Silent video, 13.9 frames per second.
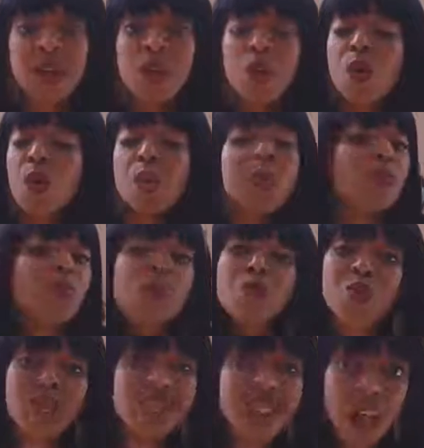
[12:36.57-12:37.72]
or
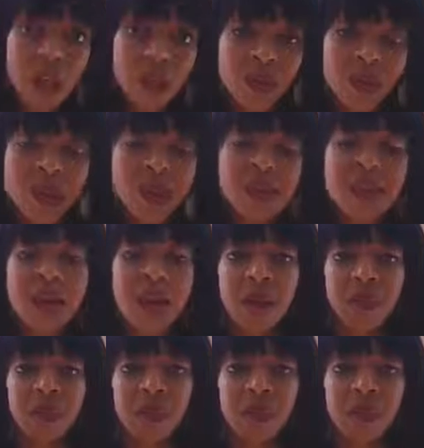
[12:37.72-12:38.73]
results,